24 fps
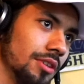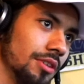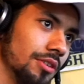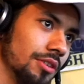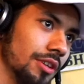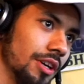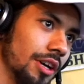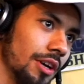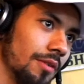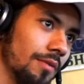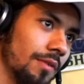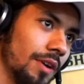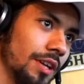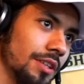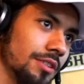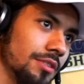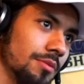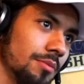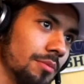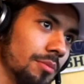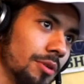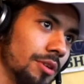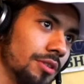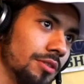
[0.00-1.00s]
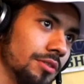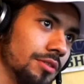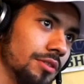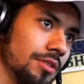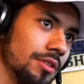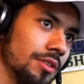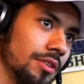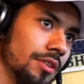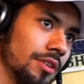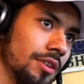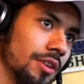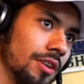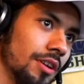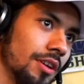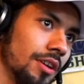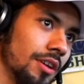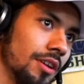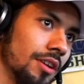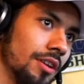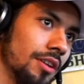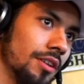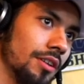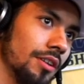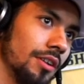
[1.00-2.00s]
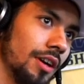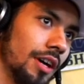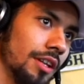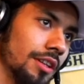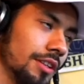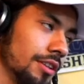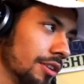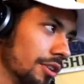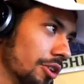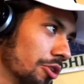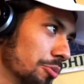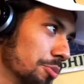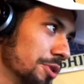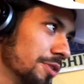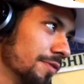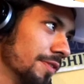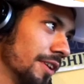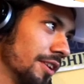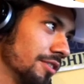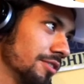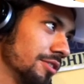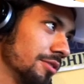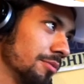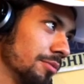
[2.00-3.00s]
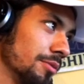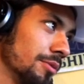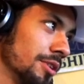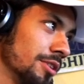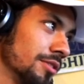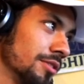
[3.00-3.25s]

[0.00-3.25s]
though. You got to find something else. I think Kobe found something